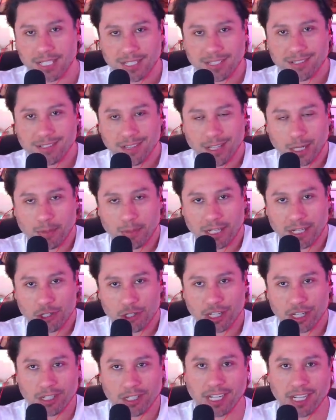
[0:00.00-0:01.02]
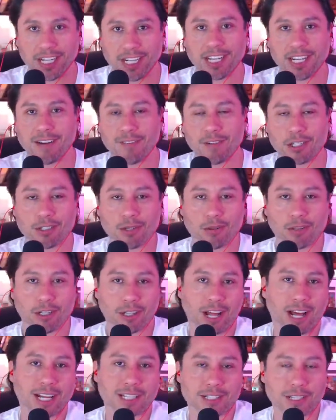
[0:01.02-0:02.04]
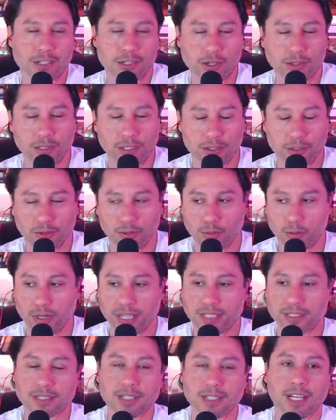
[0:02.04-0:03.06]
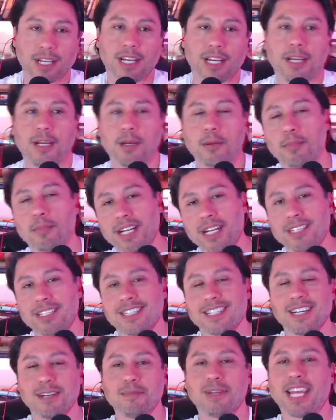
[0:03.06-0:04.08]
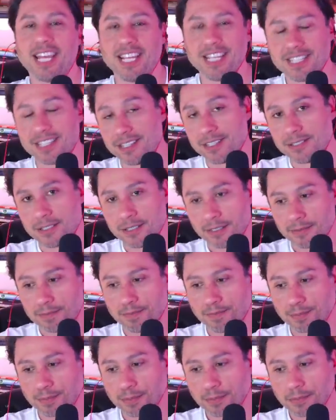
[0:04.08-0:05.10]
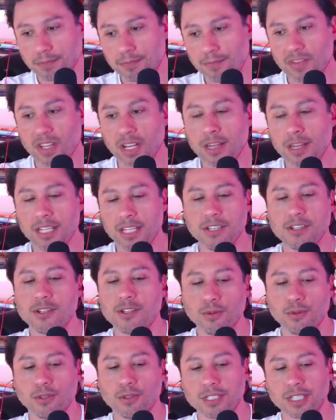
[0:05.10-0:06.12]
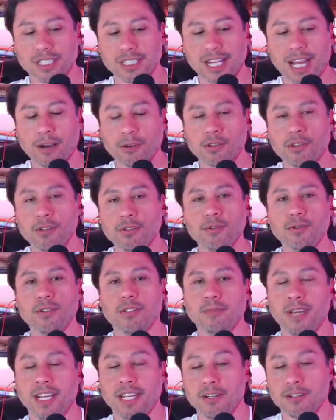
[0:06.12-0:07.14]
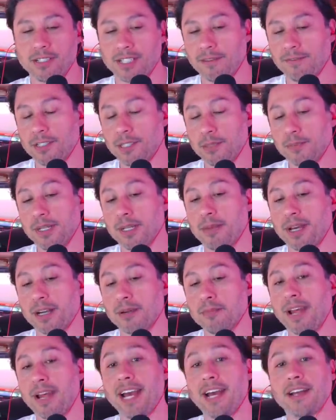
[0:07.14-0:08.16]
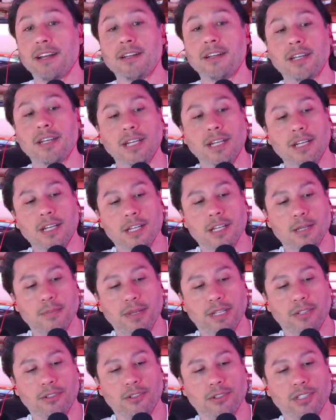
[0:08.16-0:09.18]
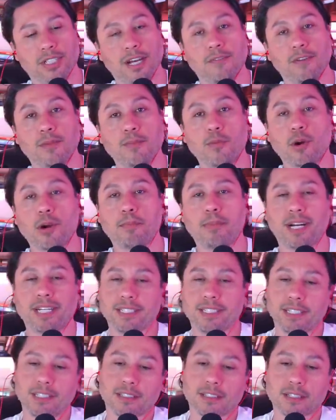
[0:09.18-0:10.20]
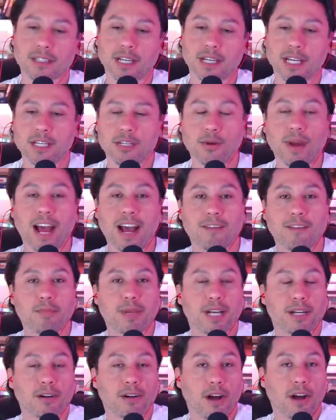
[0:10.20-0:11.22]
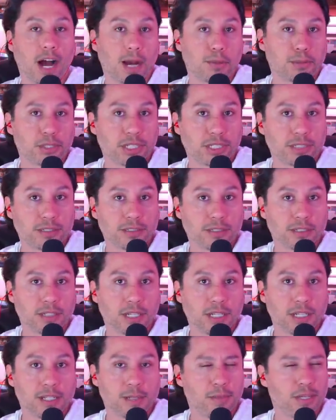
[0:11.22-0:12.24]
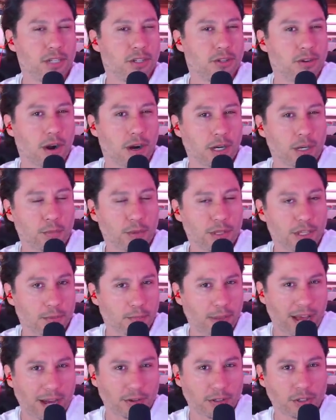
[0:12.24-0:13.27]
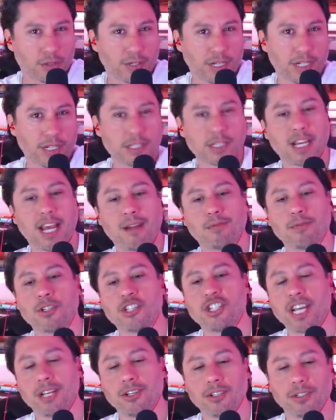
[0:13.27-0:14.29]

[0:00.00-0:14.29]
A little bit of cheerleading, you never show the losses, you only show the wins. But in some cases, these tools allow you to make yourself into be a better man, to build yourself with more abundance, to have better options, to be stronger with your boundaries, to have shed